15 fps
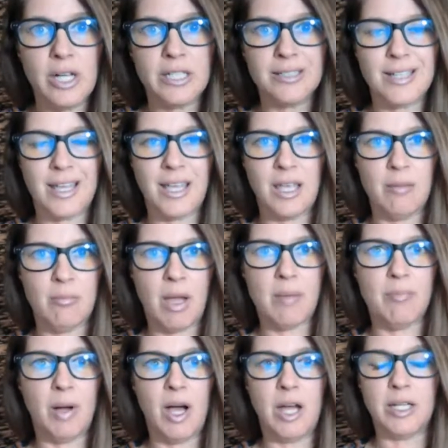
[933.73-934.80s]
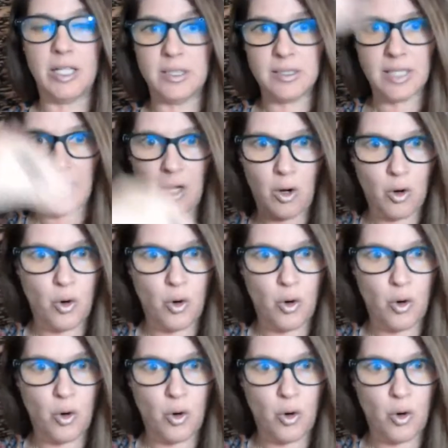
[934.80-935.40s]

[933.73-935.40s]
It's like in my body, it's like a